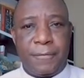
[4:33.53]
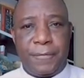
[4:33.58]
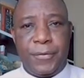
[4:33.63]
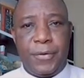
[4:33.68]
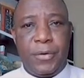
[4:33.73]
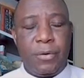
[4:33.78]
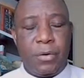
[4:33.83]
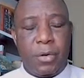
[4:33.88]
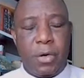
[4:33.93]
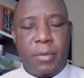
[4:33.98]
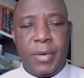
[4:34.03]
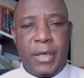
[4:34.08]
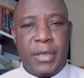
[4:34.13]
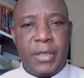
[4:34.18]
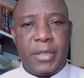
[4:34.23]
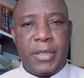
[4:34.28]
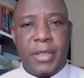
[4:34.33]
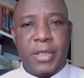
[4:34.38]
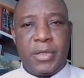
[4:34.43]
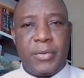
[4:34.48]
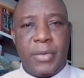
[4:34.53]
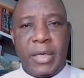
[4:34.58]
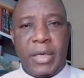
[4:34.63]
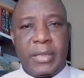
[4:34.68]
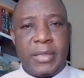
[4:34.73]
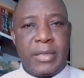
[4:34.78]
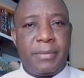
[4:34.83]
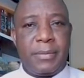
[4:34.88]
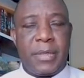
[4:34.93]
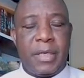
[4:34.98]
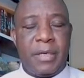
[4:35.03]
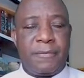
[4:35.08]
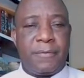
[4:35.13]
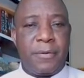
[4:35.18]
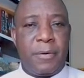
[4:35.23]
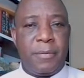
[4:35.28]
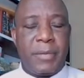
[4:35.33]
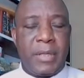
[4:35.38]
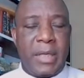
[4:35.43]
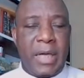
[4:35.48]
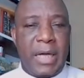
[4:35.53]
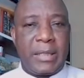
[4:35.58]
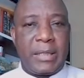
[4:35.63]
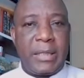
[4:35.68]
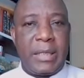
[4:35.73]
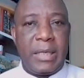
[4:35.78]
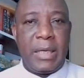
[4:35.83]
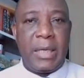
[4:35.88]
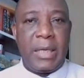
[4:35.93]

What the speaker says: A few commodities were exempted from that